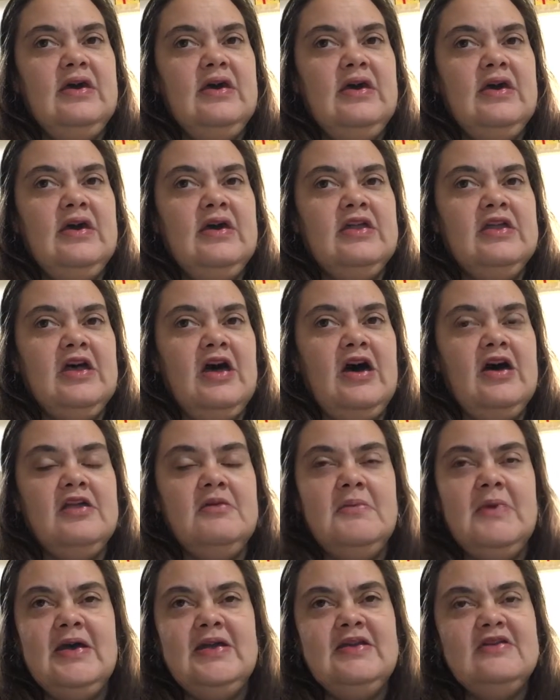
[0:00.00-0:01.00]
an
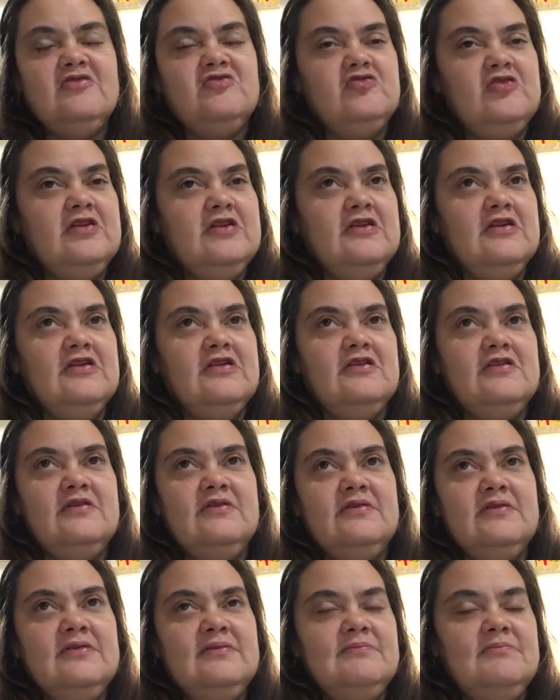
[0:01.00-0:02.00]
automatic trigger,
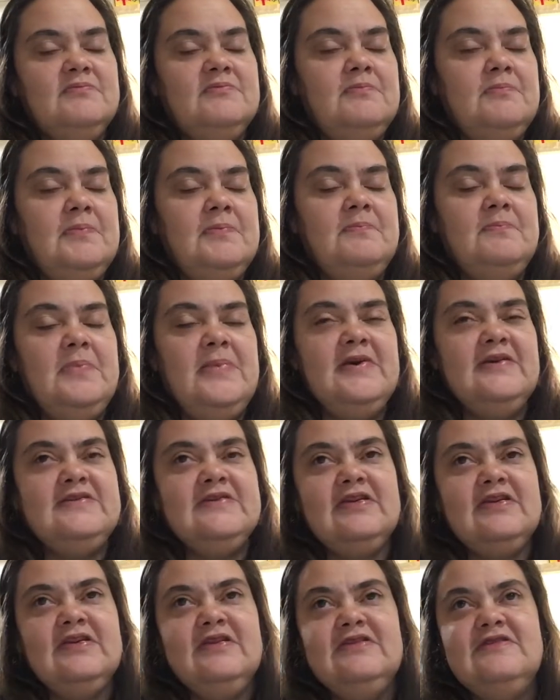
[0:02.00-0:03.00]

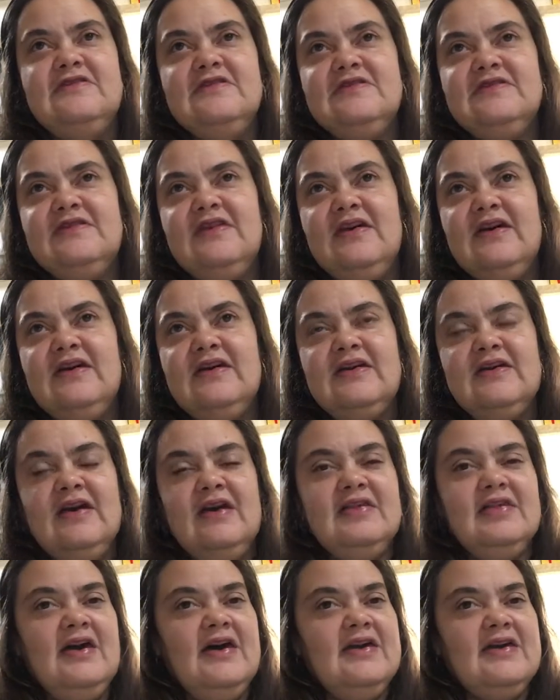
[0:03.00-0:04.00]
basically just like a
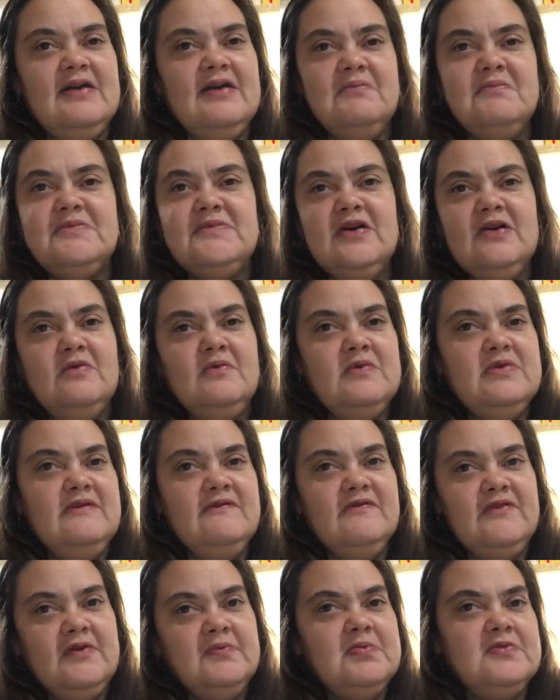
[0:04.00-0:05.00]
light comes on when you
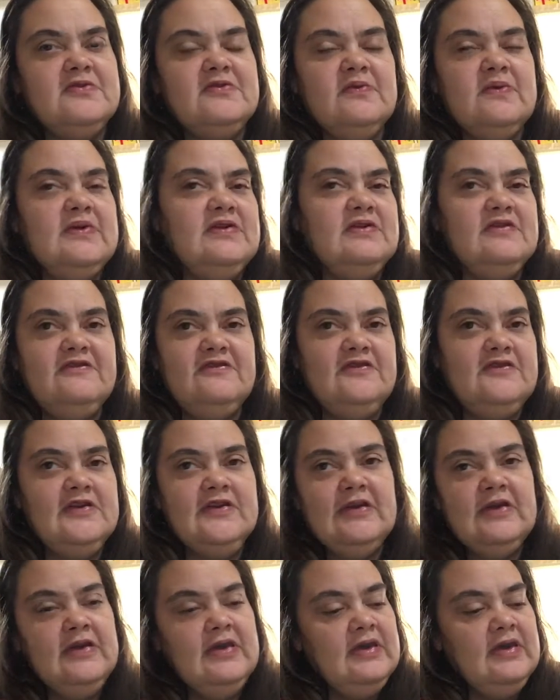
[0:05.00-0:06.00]
flip a switch.
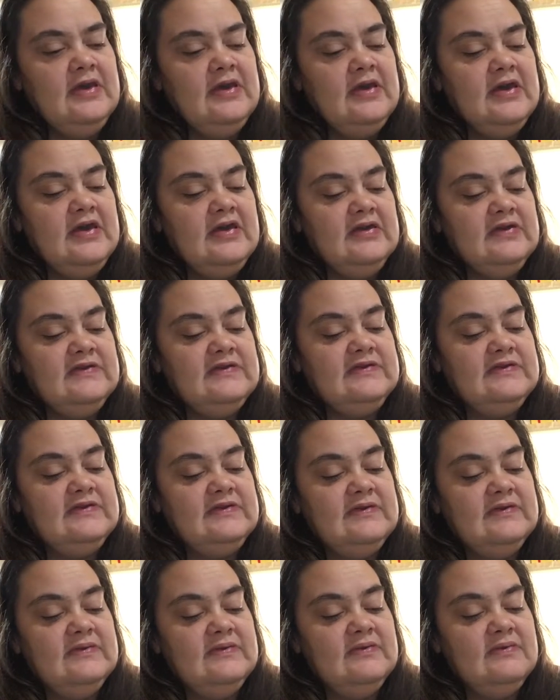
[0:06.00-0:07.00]

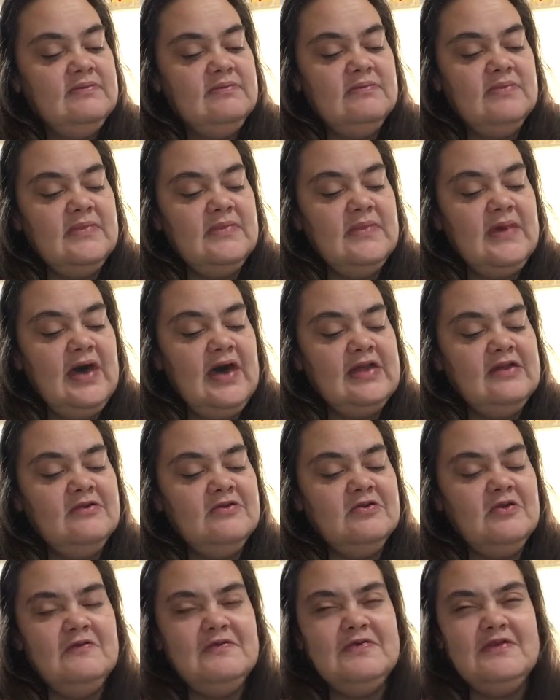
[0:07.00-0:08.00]
I don't
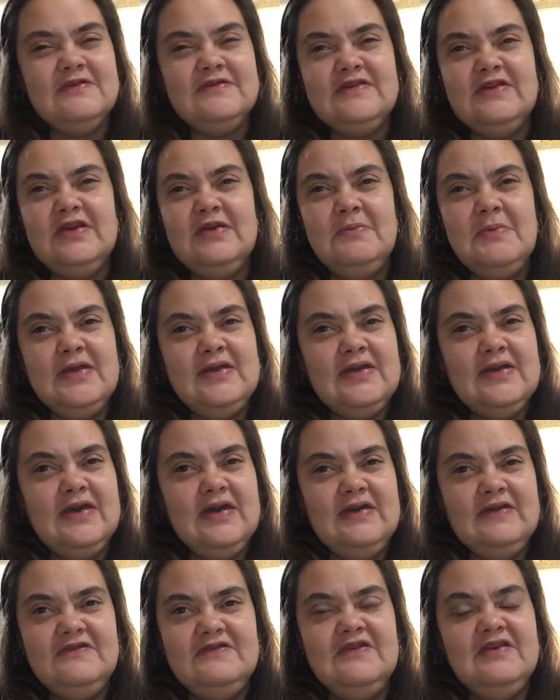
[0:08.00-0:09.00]
know if there's any
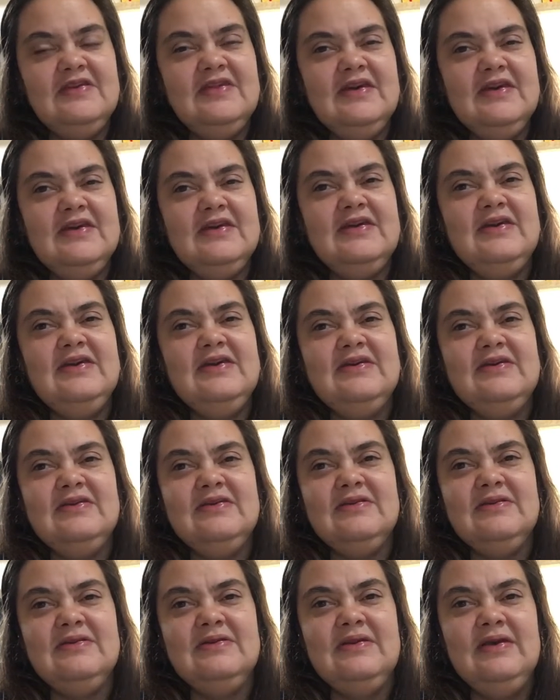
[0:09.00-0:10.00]
medication that
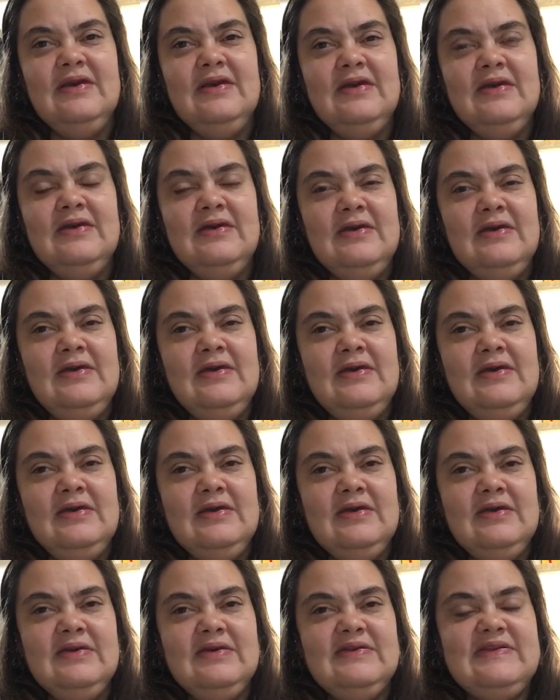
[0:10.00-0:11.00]
can
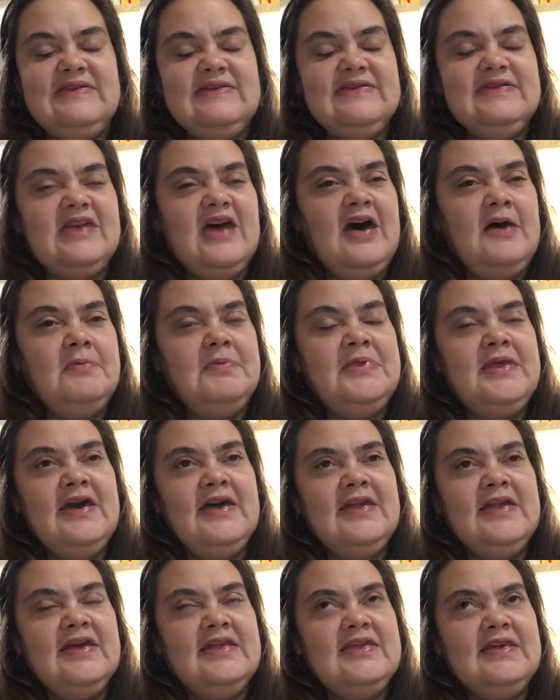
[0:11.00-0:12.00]
stop
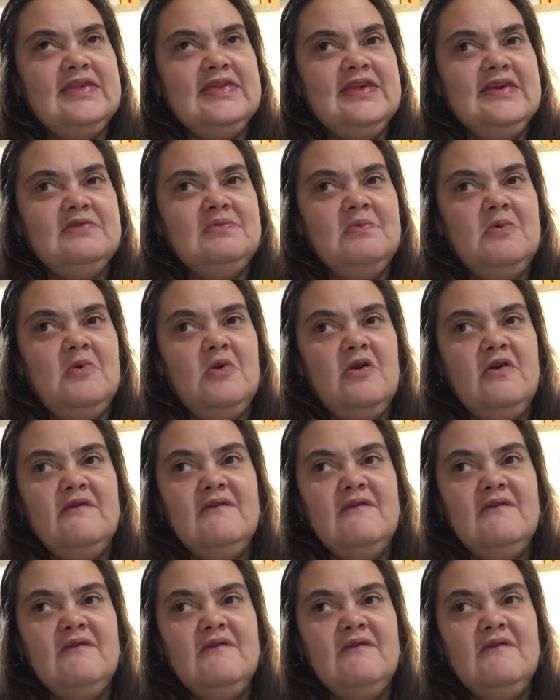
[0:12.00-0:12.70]
that. I think that's more of